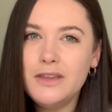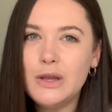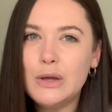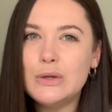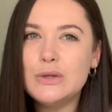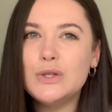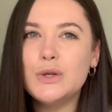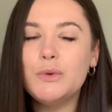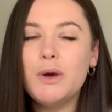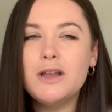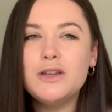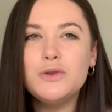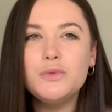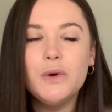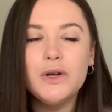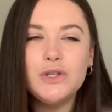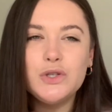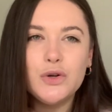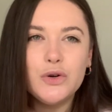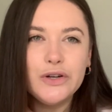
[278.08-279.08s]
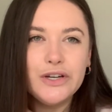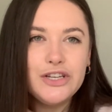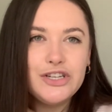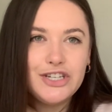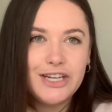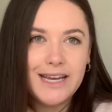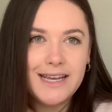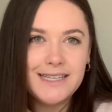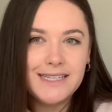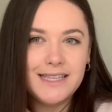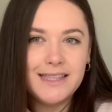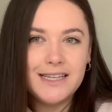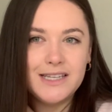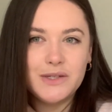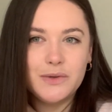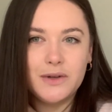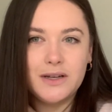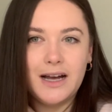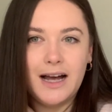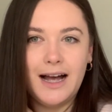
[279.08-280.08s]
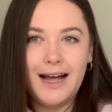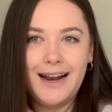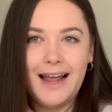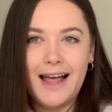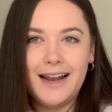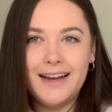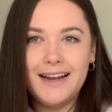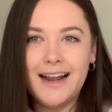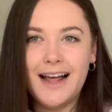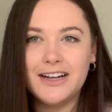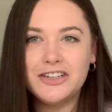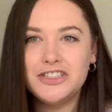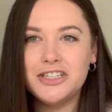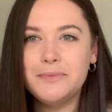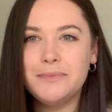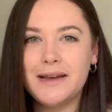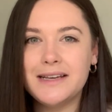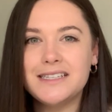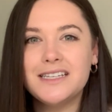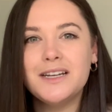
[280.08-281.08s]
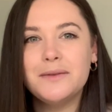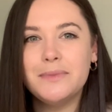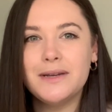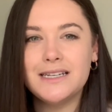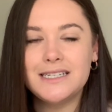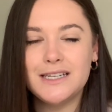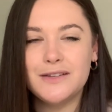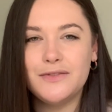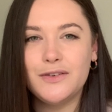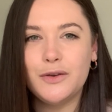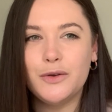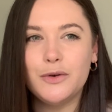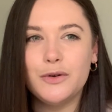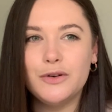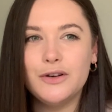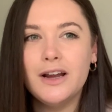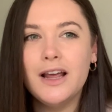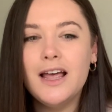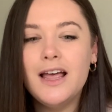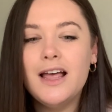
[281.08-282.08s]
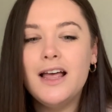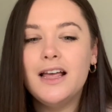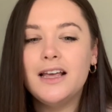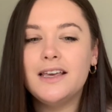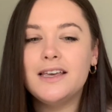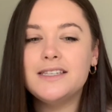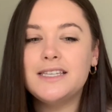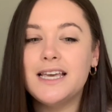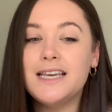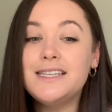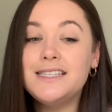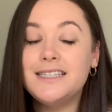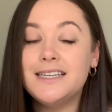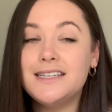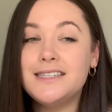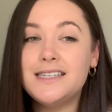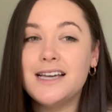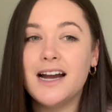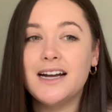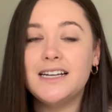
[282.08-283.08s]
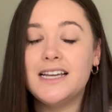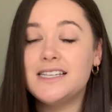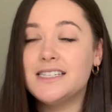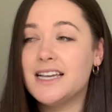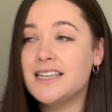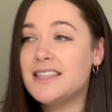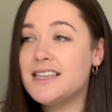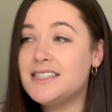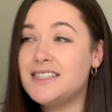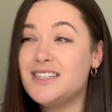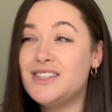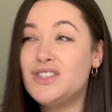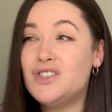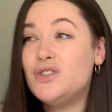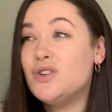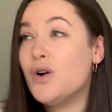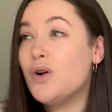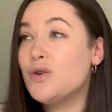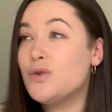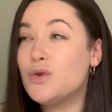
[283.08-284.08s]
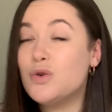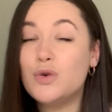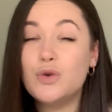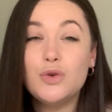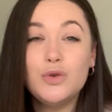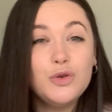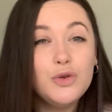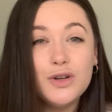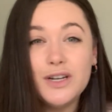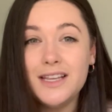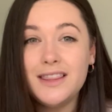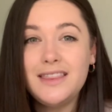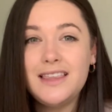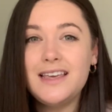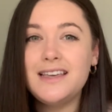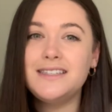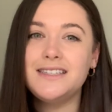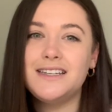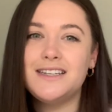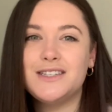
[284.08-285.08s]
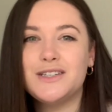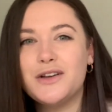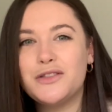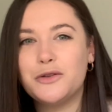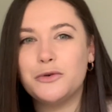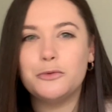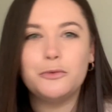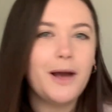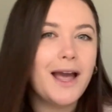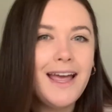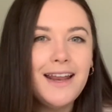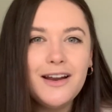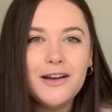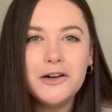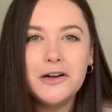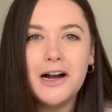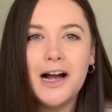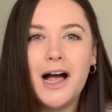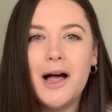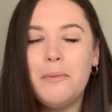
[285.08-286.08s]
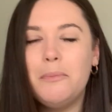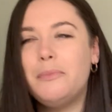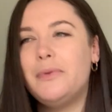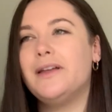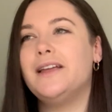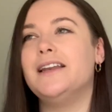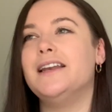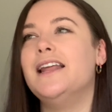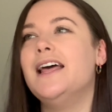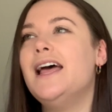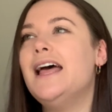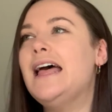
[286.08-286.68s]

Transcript: So we're, we're chalk and cheese in this regard, and it actually makes it a bit difficult because he sits there and he's like, This is so cool, look at this. And he's got the radar up and